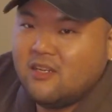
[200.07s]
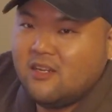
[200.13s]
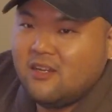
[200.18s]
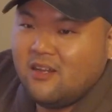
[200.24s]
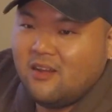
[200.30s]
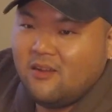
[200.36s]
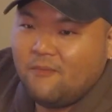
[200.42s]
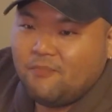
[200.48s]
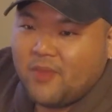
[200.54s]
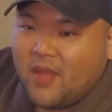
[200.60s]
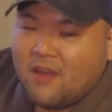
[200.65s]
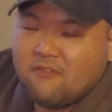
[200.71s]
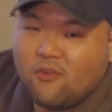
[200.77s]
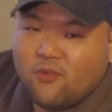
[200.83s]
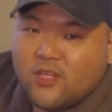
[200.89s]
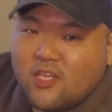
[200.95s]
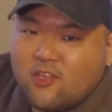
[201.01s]
fish.
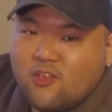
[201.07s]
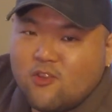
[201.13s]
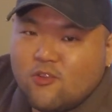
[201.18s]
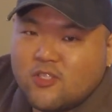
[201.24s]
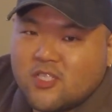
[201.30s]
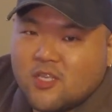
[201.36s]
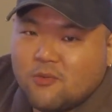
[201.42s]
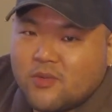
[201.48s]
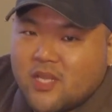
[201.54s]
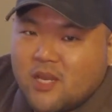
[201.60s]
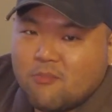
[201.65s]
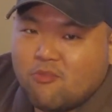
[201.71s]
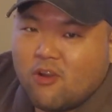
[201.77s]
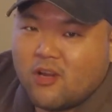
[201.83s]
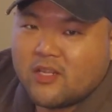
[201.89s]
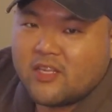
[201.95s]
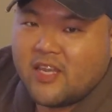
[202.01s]
And
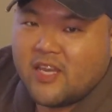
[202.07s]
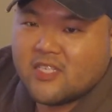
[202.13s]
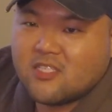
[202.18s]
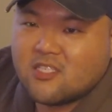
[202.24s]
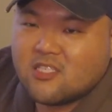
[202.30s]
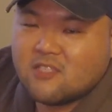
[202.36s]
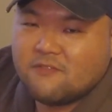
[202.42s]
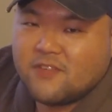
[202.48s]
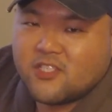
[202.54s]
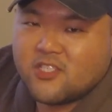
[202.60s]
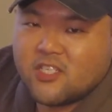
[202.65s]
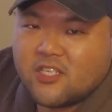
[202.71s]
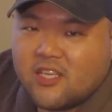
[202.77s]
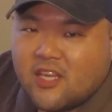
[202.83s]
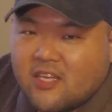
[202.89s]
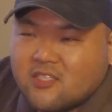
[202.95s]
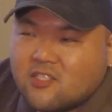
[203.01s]
when
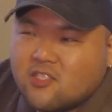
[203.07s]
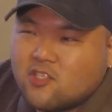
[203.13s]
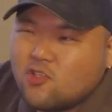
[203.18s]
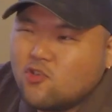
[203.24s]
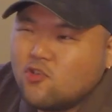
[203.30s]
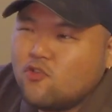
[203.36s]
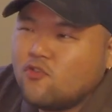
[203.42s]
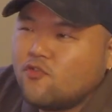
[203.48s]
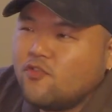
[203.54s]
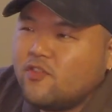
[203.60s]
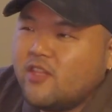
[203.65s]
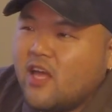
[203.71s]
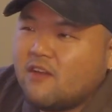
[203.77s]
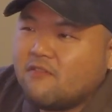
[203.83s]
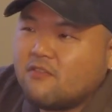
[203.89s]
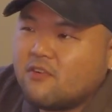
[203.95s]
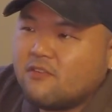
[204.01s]
you have a guest
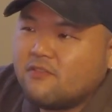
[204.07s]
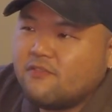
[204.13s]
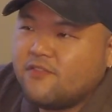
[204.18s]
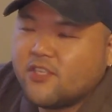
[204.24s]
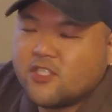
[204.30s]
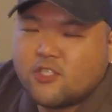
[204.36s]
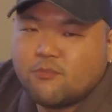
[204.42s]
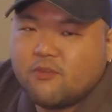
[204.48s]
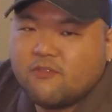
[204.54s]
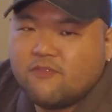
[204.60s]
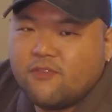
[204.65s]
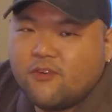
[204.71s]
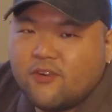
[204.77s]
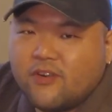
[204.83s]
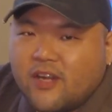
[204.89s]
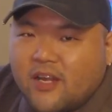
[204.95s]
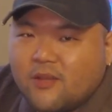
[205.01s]
like that who
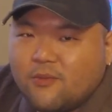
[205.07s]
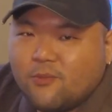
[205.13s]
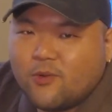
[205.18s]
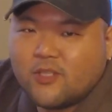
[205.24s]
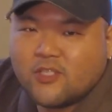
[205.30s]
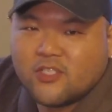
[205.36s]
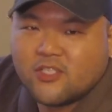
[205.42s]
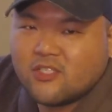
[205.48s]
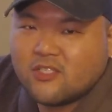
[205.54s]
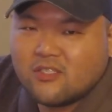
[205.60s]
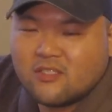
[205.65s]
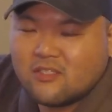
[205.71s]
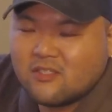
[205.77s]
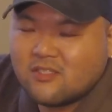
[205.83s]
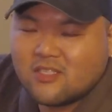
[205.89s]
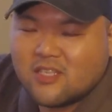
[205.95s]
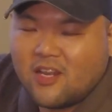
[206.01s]
wants a picture with the
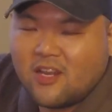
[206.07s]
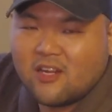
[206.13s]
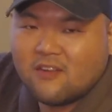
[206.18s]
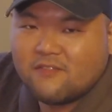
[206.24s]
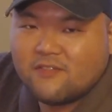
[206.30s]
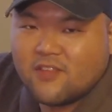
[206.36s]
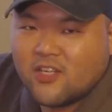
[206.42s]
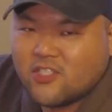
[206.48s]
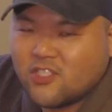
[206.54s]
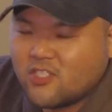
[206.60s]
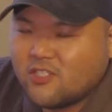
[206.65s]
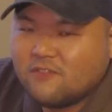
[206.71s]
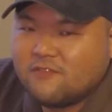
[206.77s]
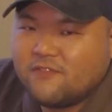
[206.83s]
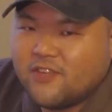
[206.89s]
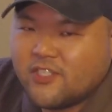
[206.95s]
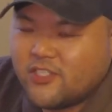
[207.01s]
fish,
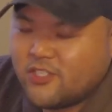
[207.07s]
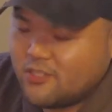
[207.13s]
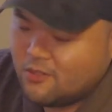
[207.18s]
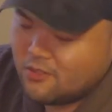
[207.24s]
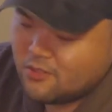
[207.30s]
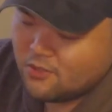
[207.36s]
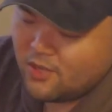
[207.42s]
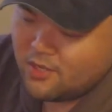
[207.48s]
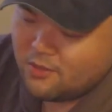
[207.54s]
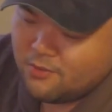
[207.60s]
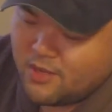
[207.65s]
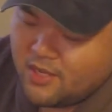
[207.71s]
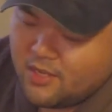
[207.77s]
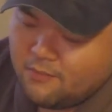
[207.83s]
this comes in